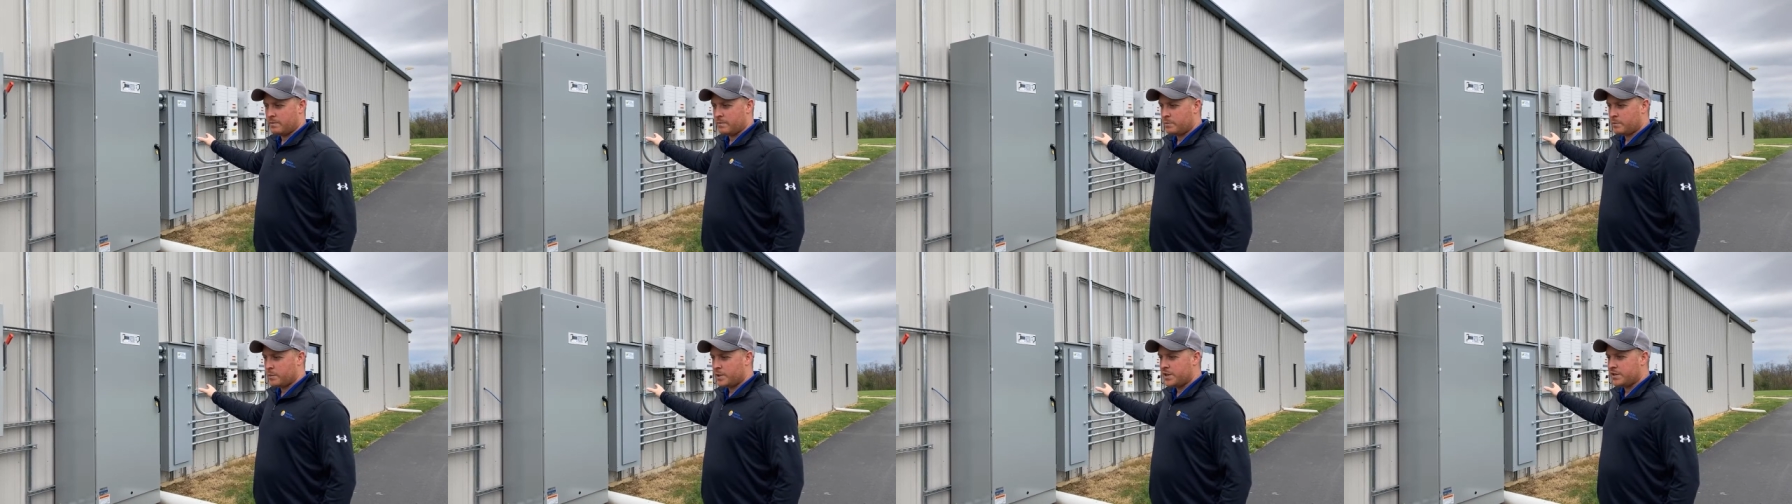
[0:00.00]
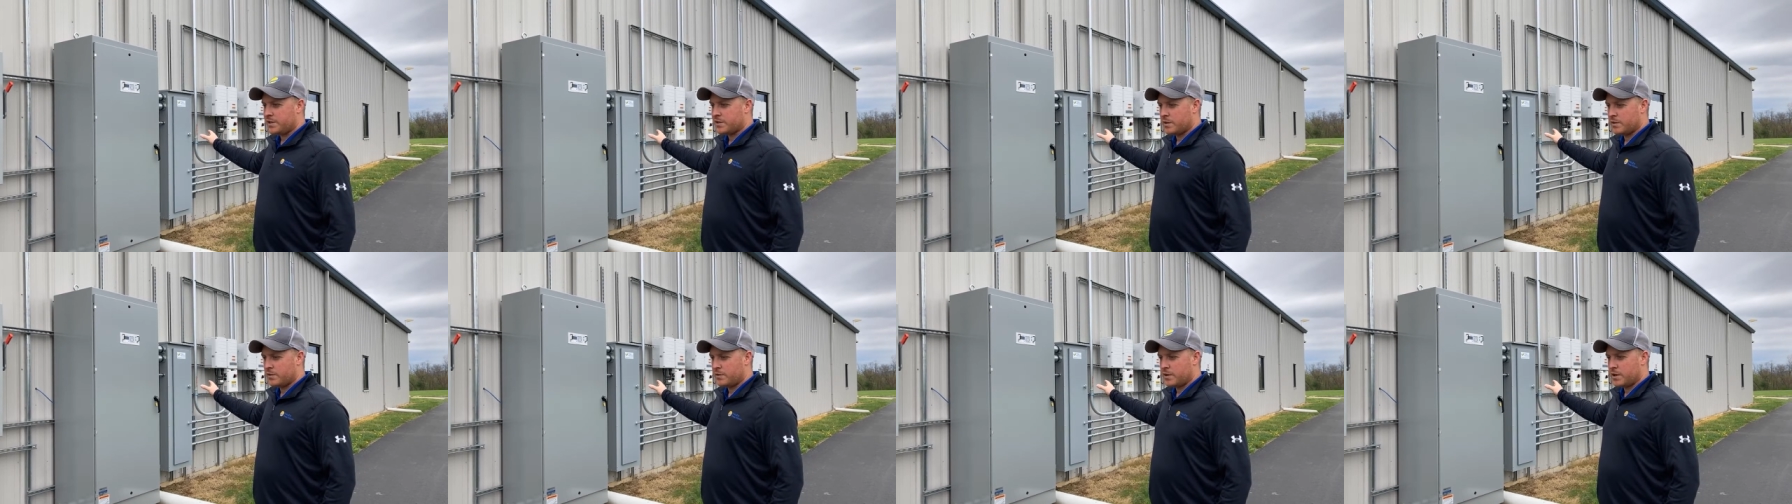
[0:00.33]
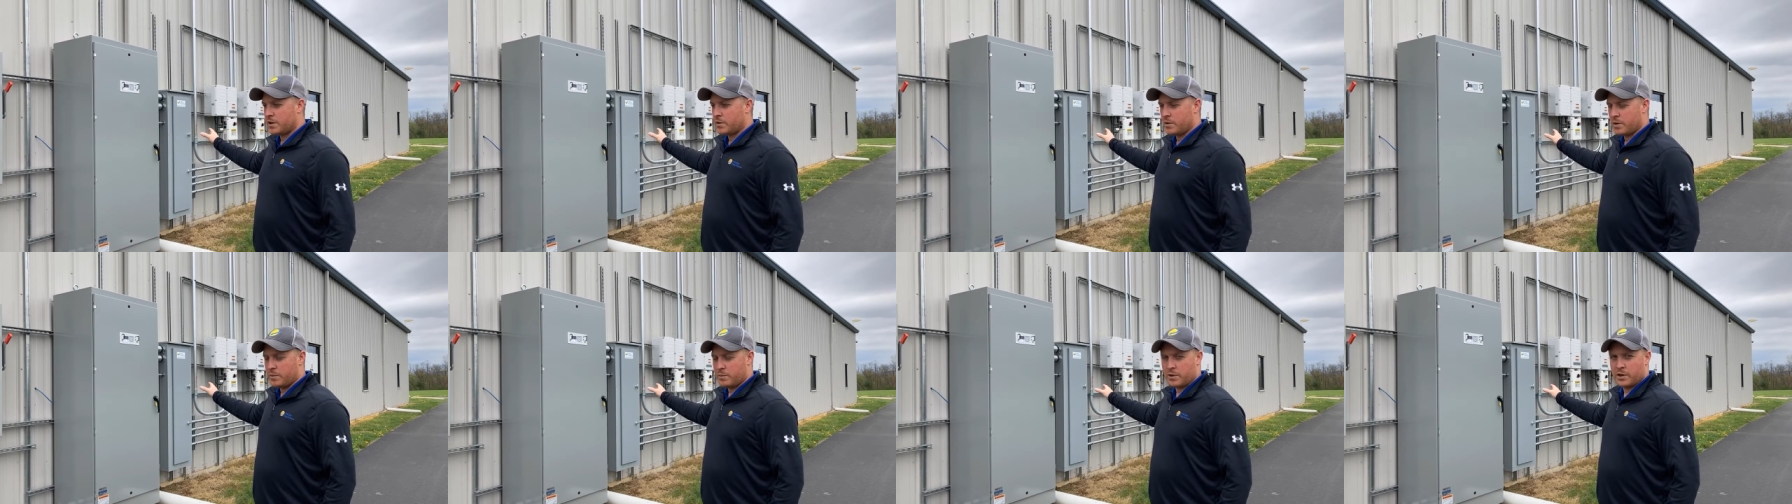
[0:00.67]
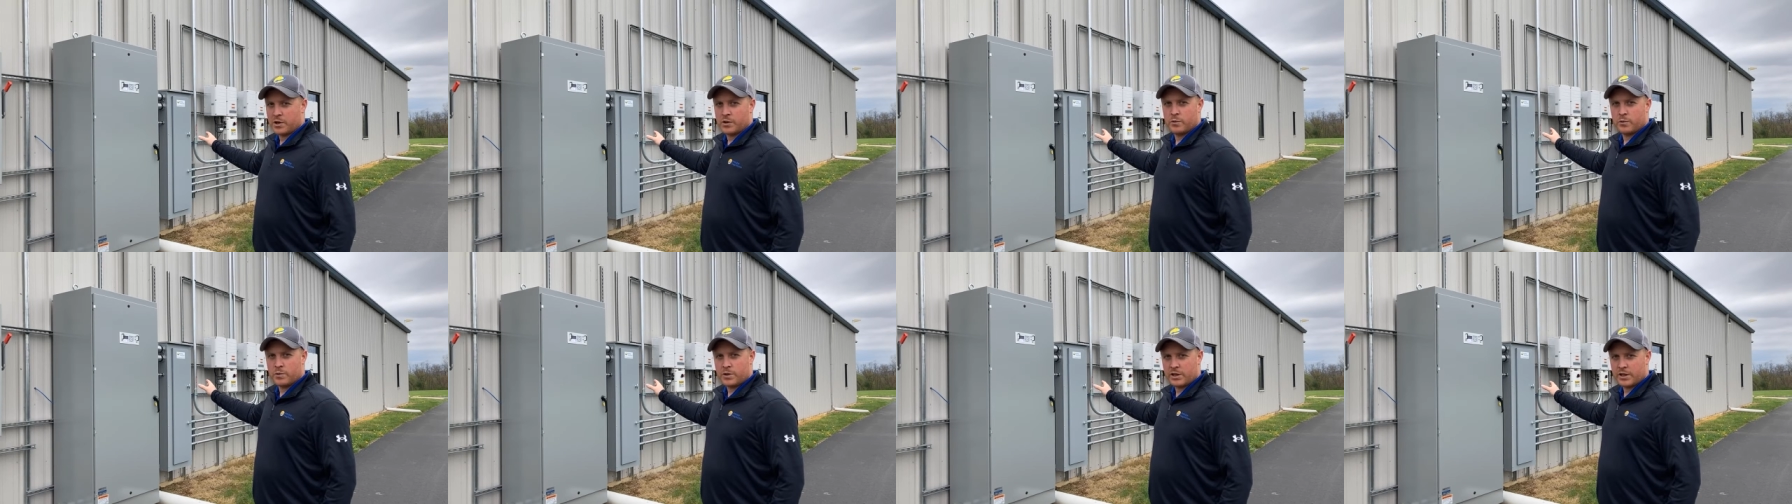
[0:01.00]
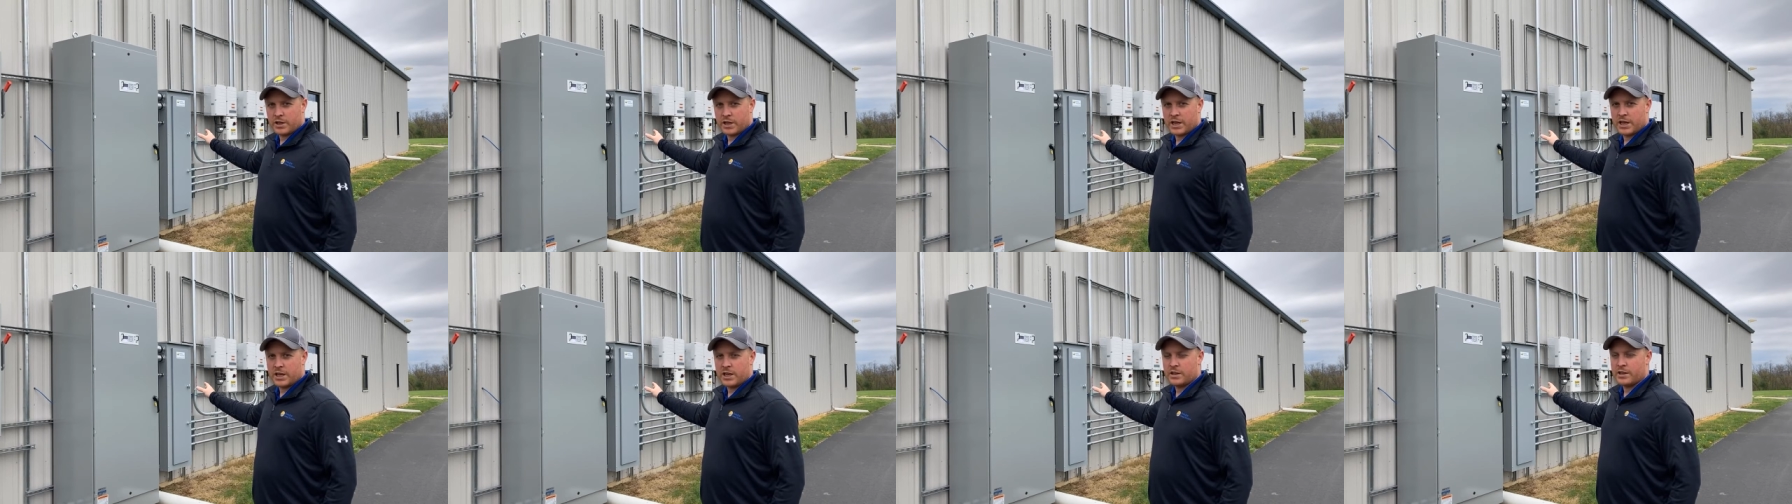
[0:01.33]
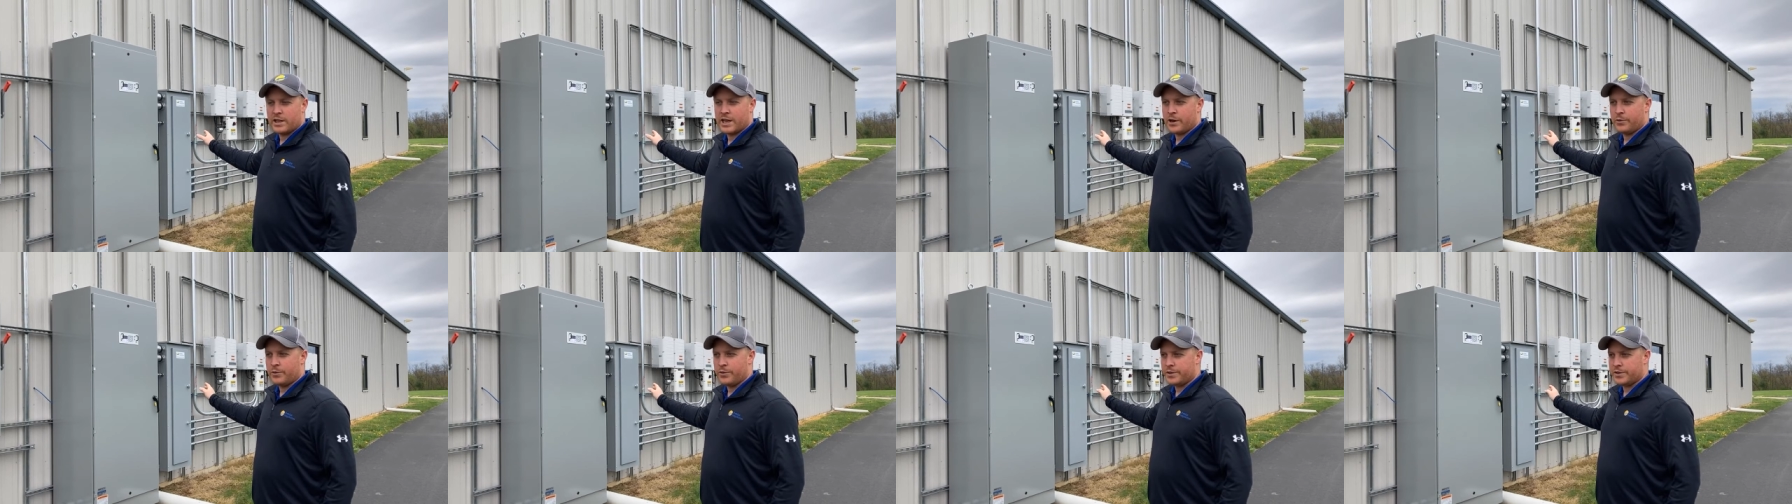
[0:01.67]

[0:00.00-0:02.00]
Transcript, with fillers: piece of equipment, a relay, that